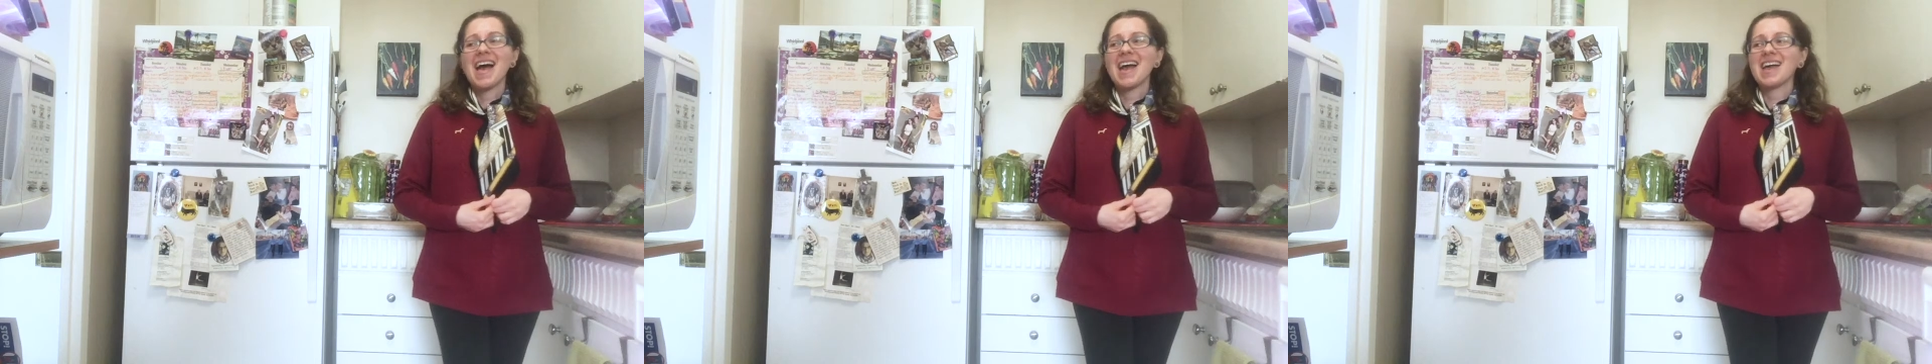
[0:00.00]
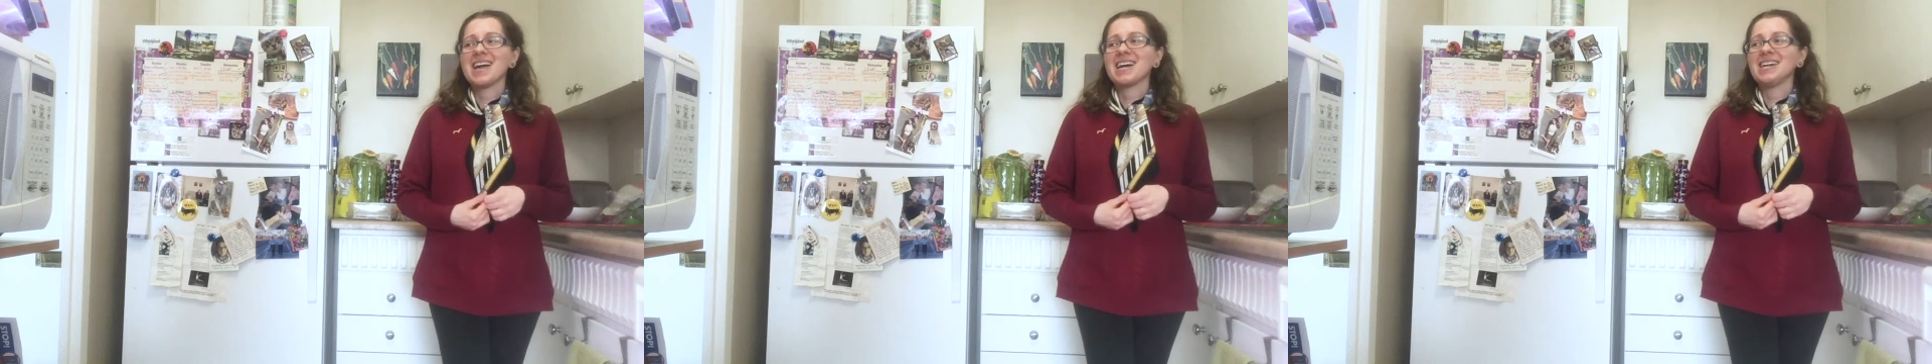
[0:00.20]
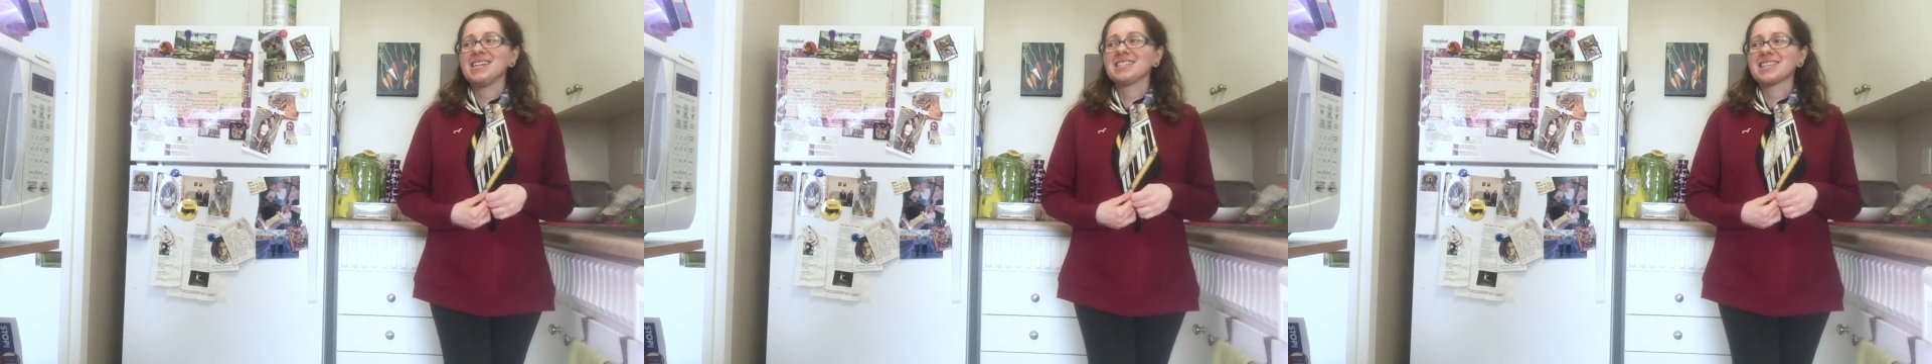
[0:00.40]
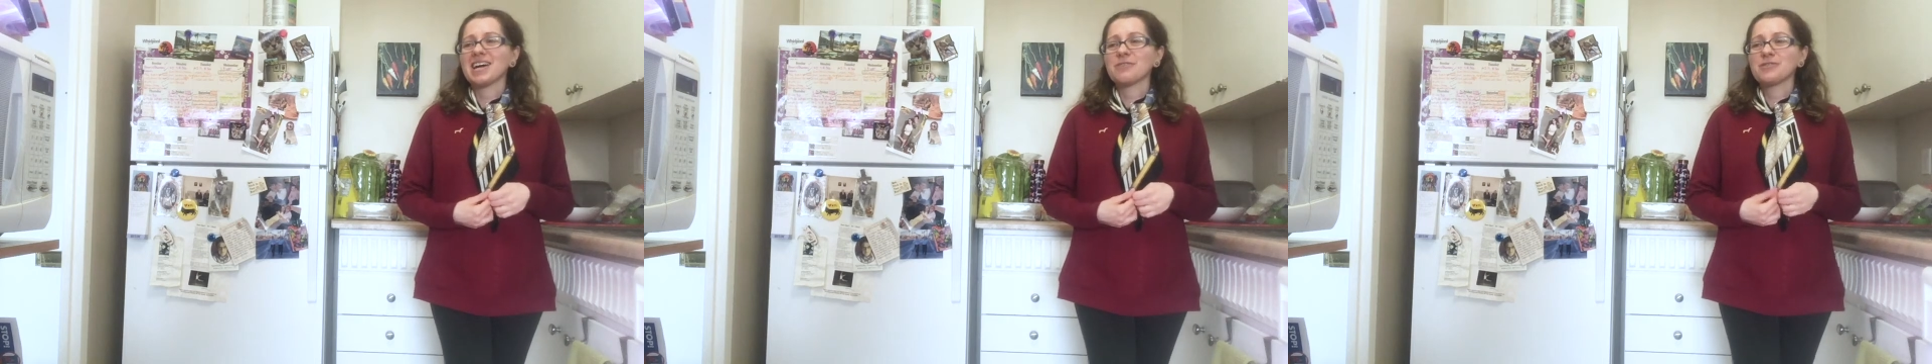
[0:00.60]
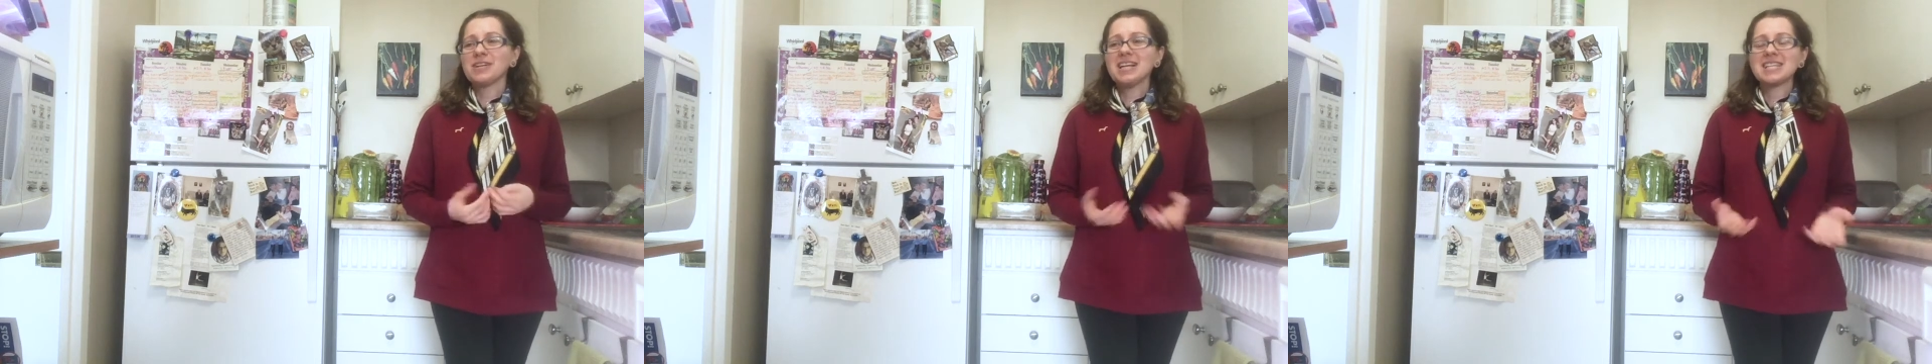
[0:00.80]
and
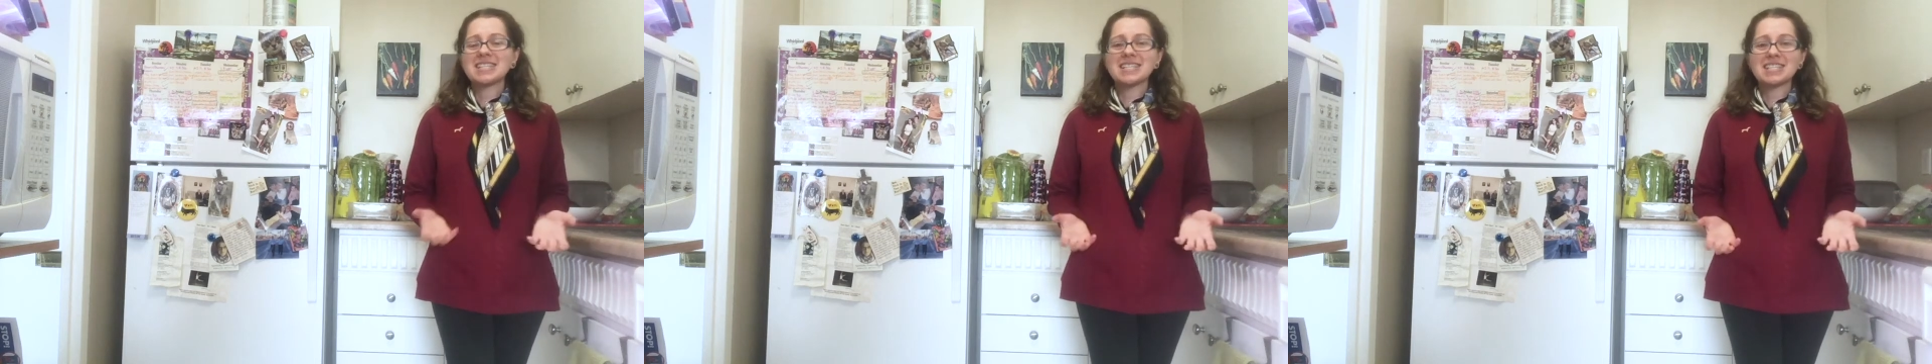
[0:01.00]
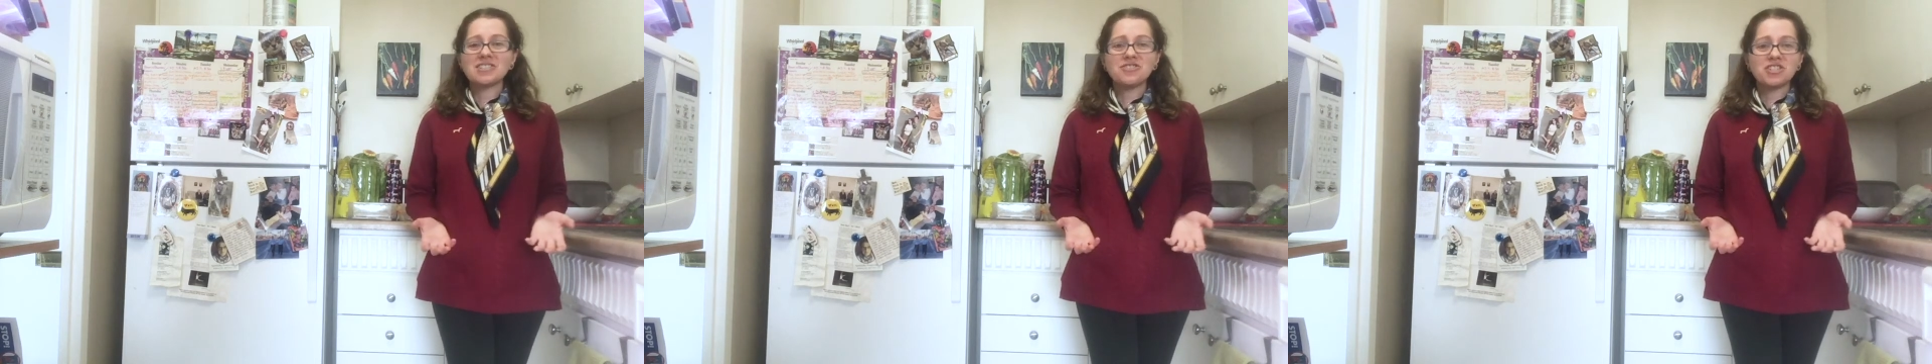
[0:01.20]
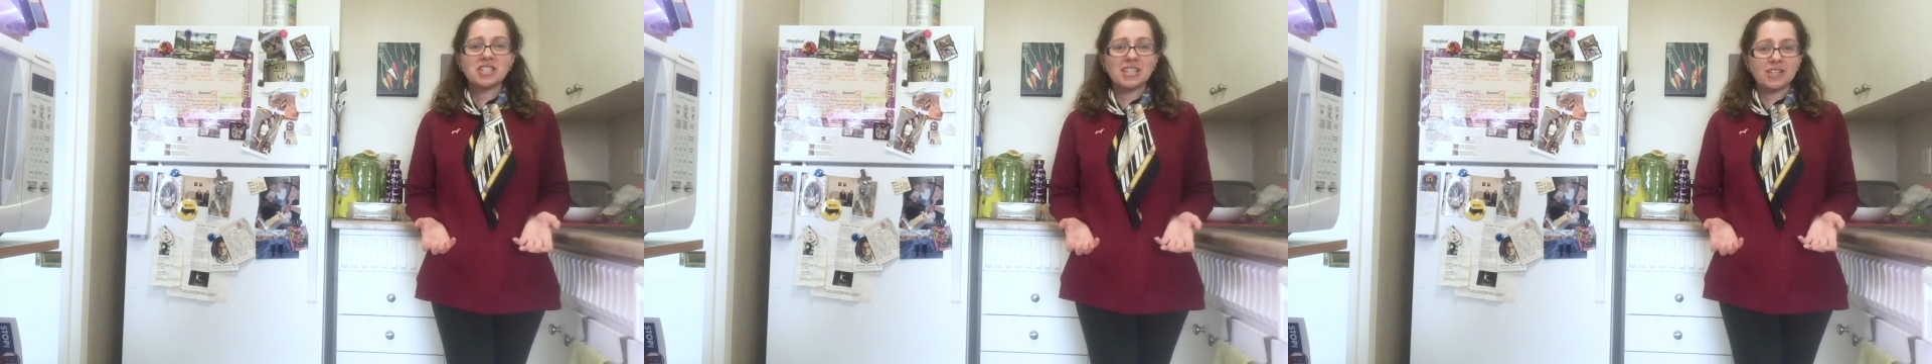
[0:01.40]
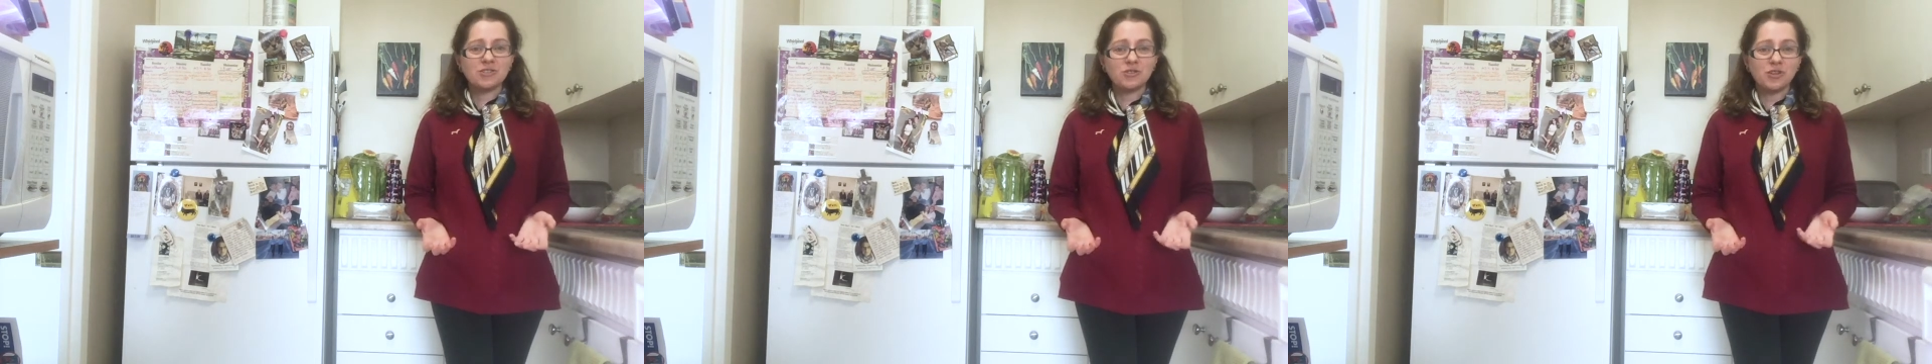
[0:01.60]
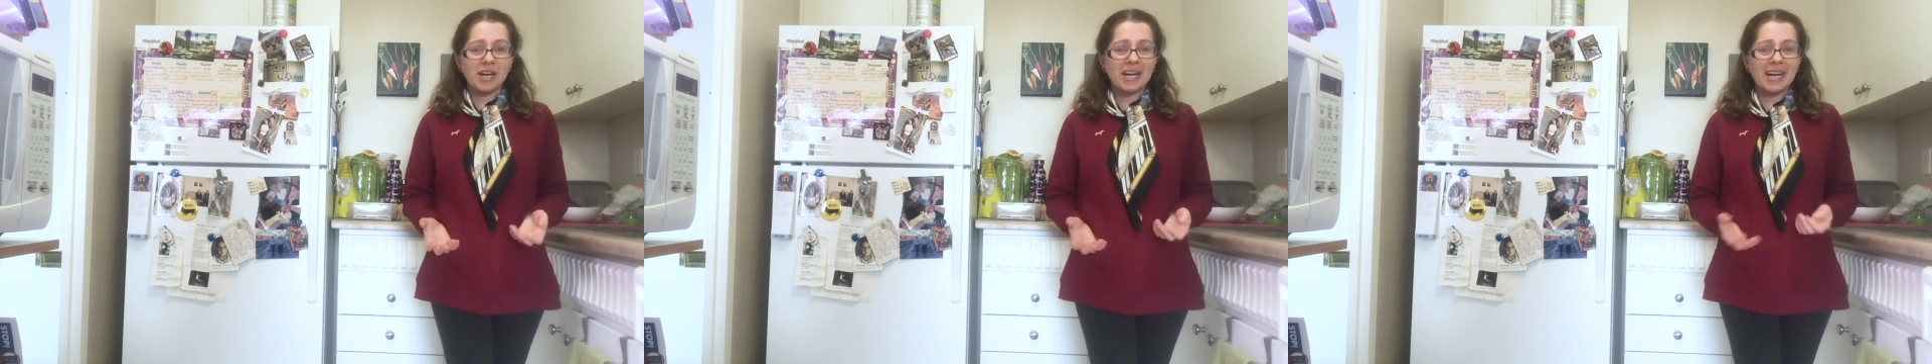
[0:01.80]
realized this is just such
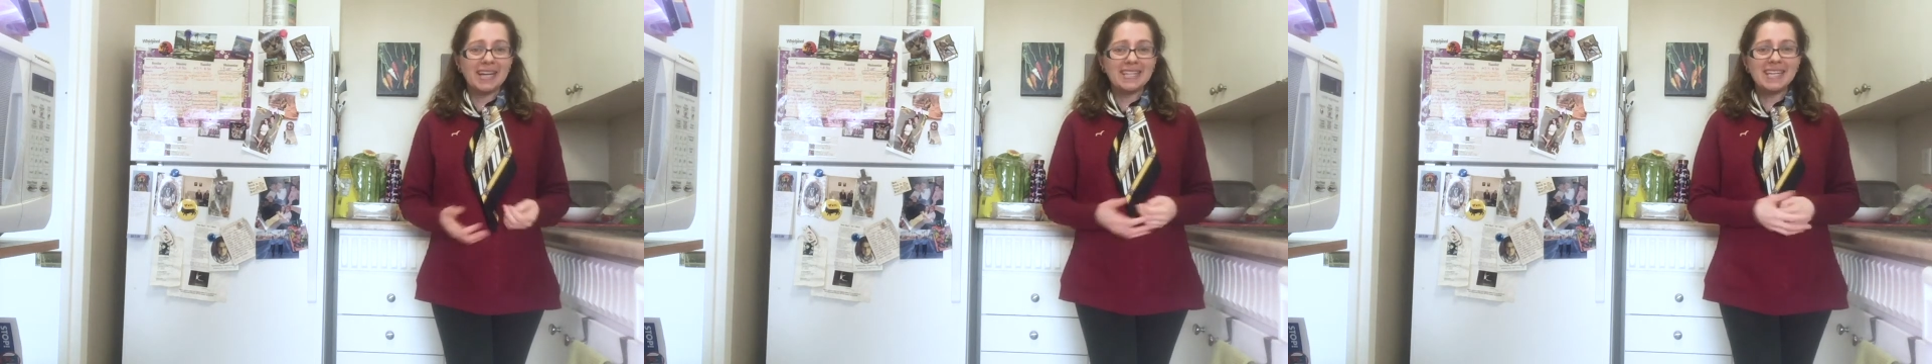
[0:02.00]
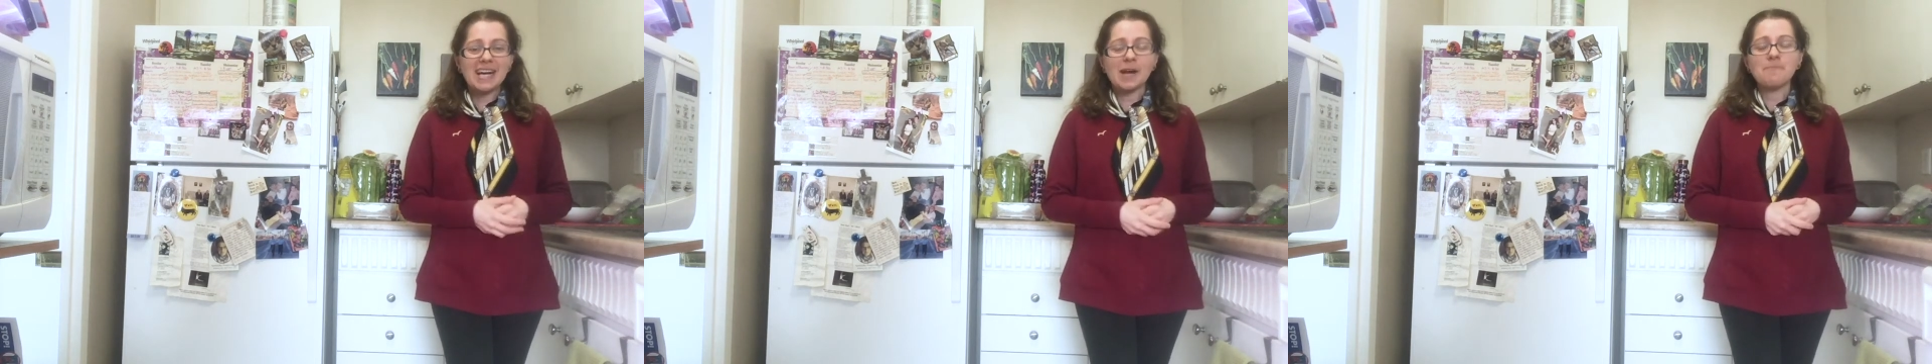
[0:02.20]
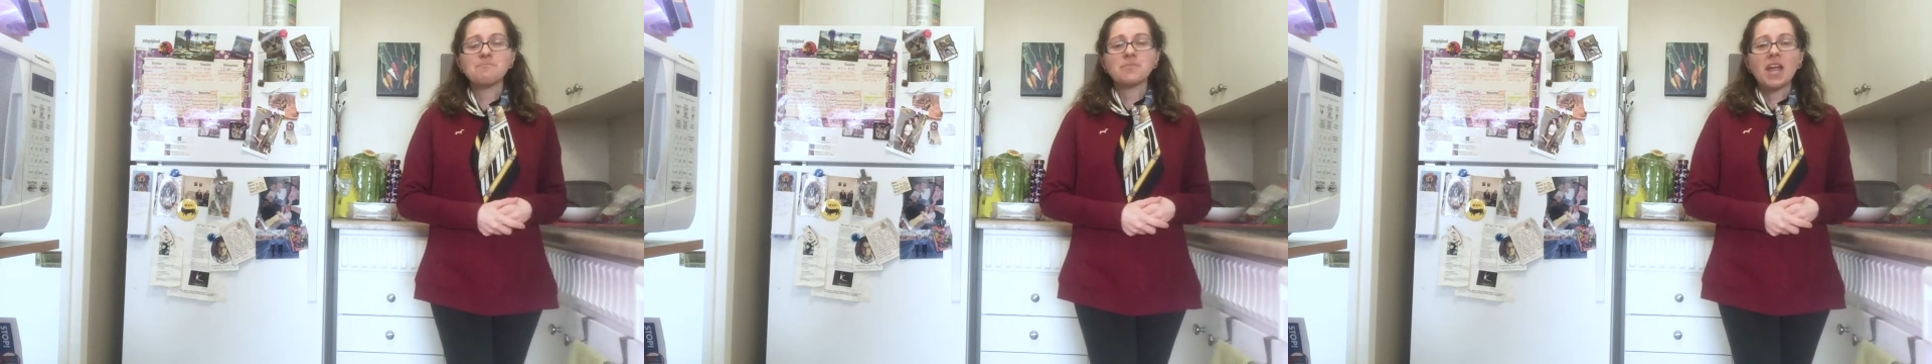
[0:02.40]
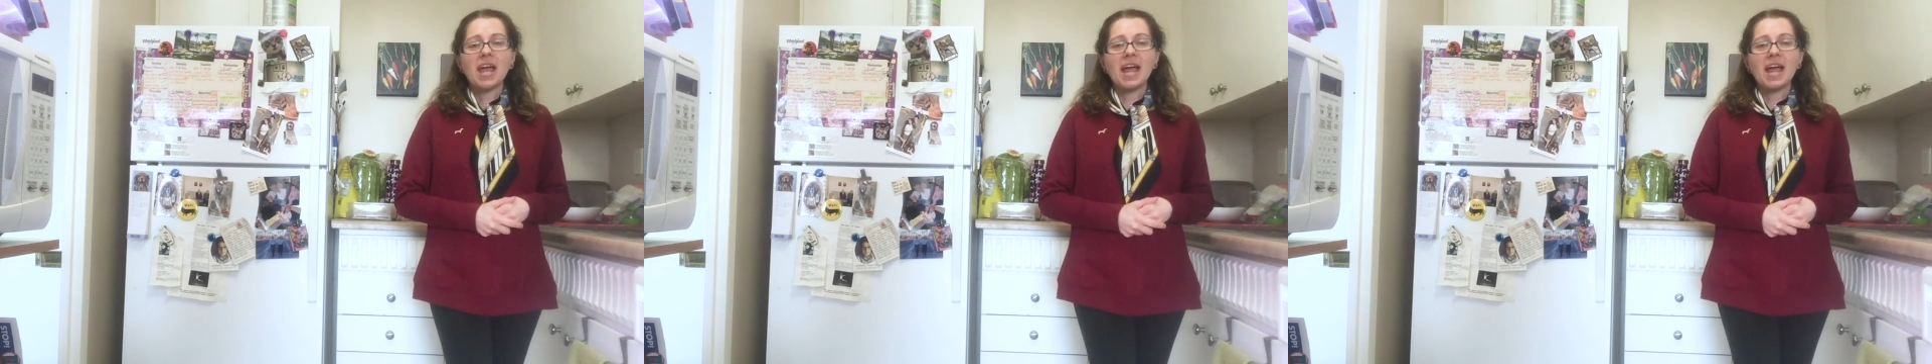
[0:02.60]
a great idea.